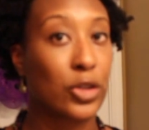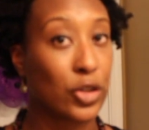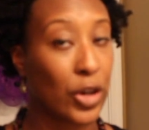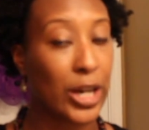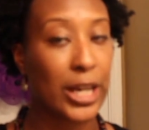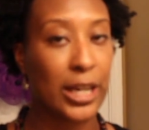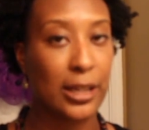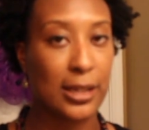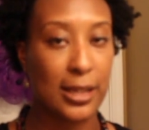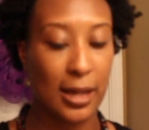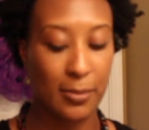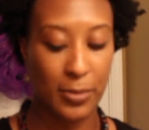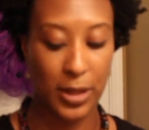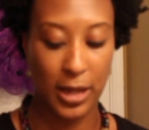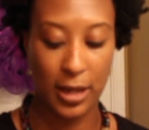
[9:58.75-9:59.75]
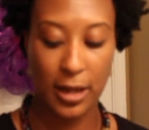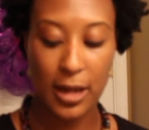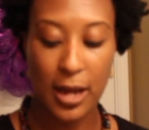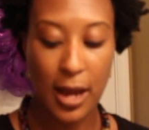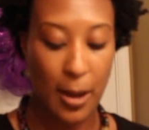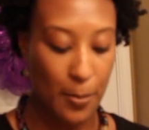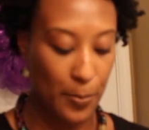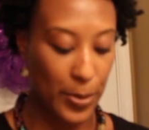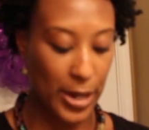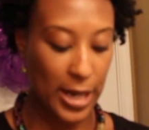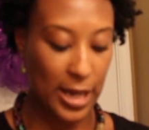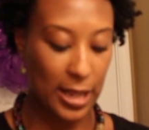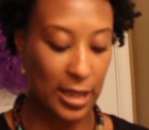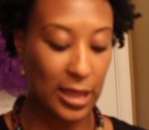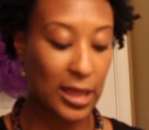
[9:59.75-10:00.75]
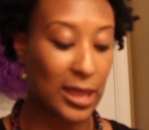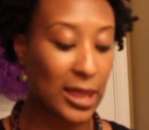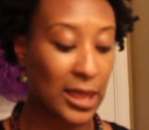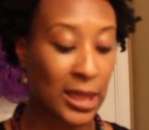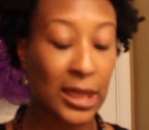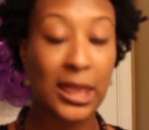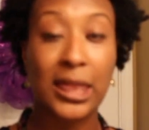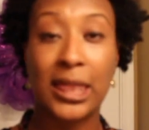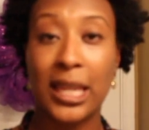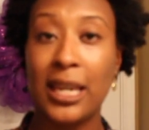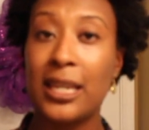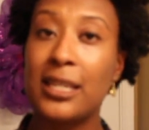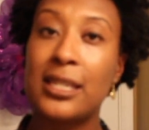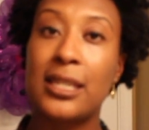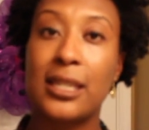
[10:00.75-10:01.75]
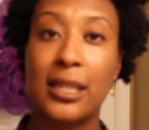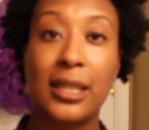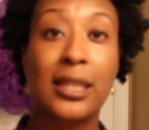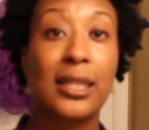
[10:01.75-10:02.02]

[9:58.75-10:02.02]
drinking something. But these